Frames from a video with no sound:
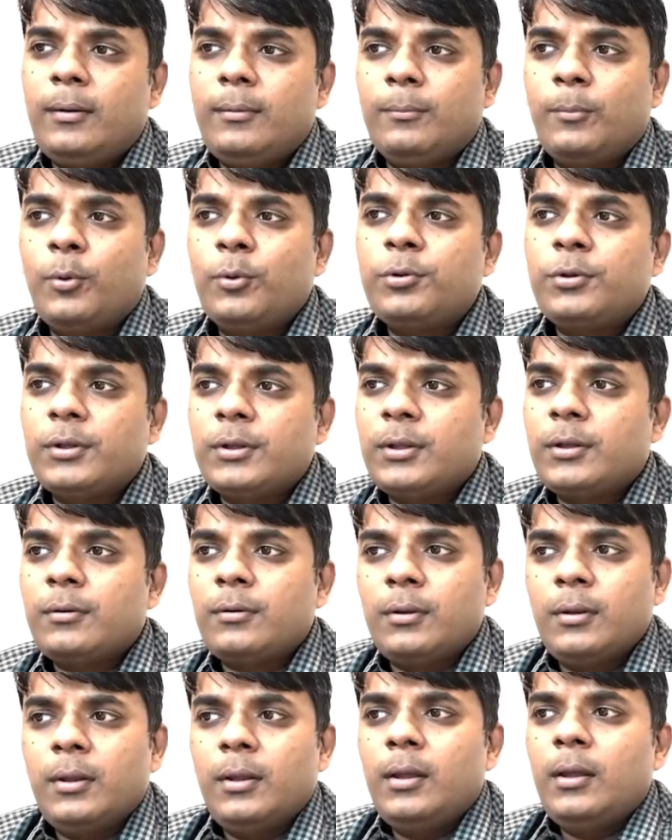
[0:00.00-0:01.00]
Most other
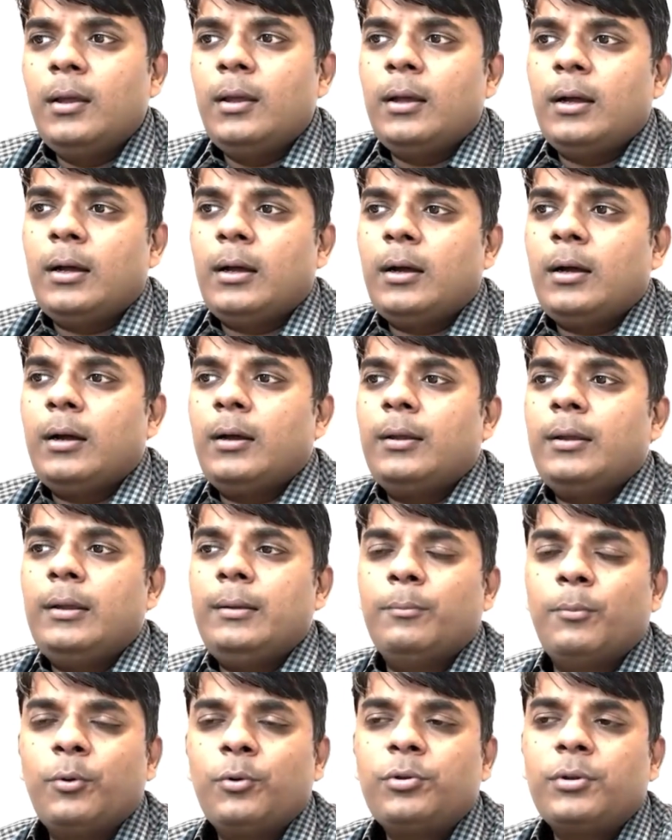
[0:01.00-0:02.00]

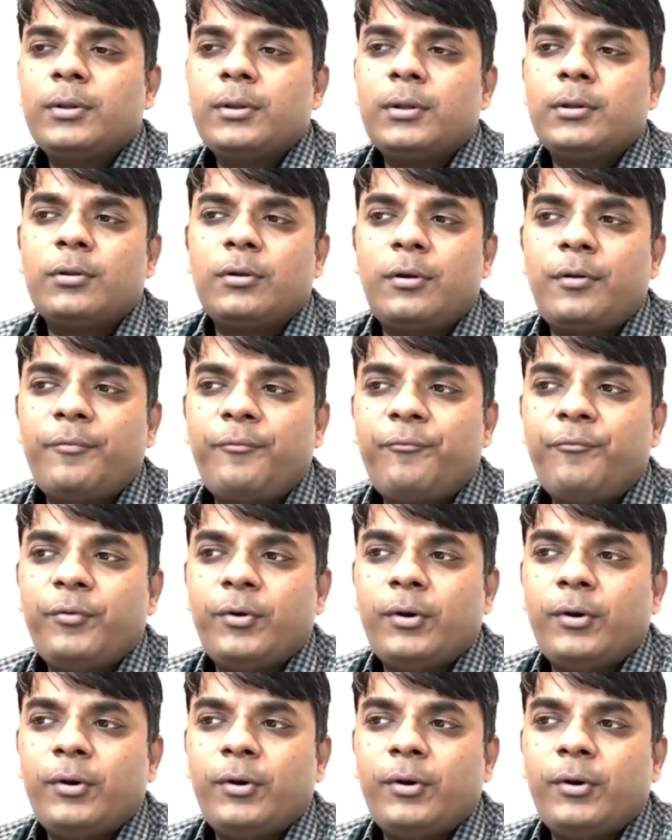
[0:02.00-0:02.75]
sort